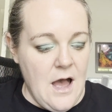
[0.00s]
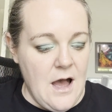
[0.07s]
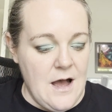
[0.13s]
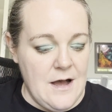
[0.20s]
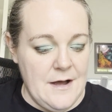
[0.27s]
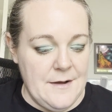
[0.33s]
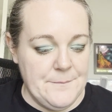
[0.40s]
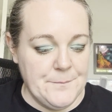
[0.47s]

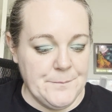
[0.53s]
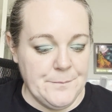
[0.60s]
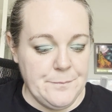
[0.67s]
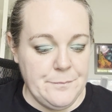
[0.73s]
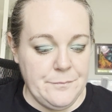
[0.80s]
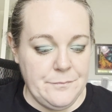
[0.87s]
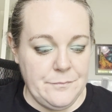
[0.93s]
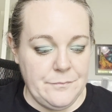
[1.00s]
The
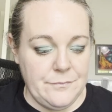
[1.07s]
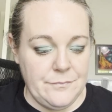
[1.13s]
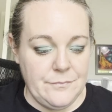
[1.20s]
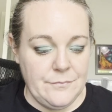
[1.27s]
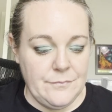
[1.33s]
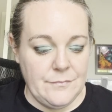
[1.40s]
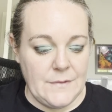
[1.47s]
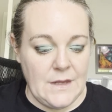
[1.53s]

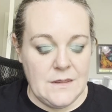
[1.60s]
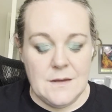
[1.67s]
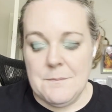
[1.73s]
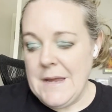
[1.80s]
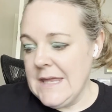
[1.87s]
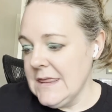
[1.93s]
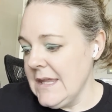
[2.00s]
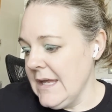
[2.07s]

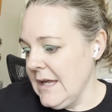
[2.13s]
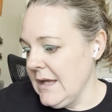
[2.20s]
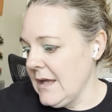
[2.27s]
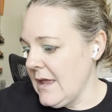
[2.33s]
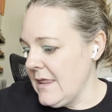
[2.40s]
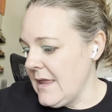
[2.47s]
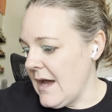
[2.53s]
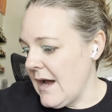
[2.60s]
main
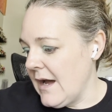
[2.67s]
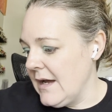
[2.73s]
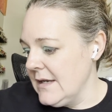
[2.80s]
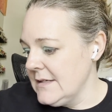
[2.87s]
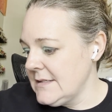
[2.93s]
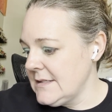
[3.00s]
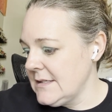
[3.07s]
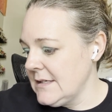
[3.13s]
thing
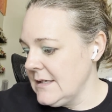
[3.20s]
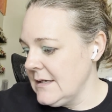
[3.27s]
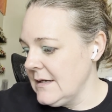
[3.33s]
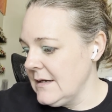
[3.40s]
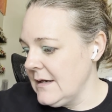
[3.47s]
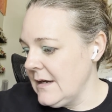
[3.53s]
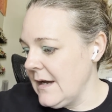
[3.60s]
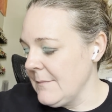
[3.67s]
that
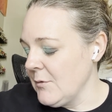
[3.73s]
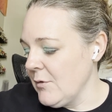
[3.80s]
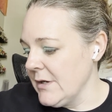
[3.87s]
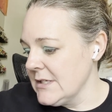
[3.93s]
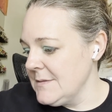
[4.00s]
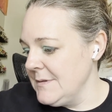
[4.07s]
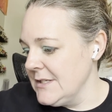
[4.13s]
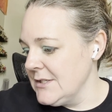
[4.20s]
I'm
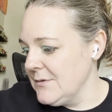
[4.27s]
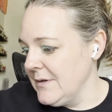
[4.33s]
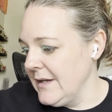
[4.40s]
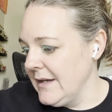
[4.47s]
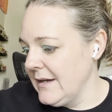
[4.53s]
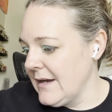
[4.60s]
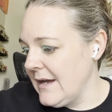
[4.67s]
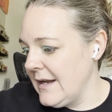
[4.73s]
going to be
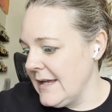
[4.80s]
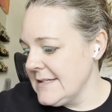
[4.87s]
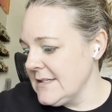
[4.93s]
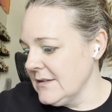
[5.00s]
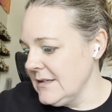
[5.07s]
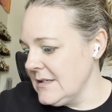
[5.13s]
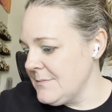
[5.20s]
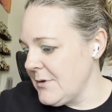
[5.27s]
doing, and I
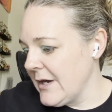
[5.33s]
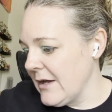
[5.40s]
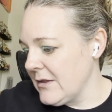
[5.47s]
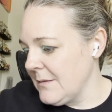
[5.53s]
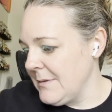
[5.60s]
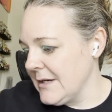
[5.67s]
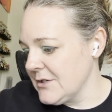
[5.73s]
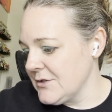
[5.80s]
still need to print out
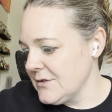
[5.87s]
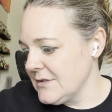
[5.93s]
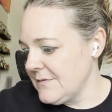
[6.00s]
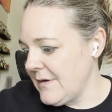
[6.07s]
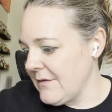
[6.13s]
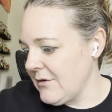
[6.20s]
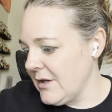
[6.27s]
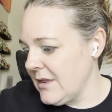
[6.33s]
the pictures
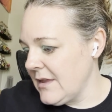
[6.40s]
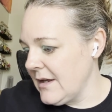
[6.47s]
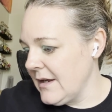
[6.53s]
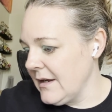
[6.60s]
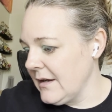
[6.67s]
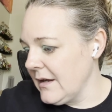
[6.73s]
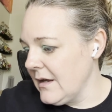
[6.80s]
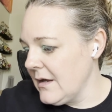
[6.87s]
of
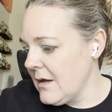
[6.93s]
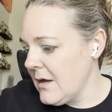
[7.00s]
everything,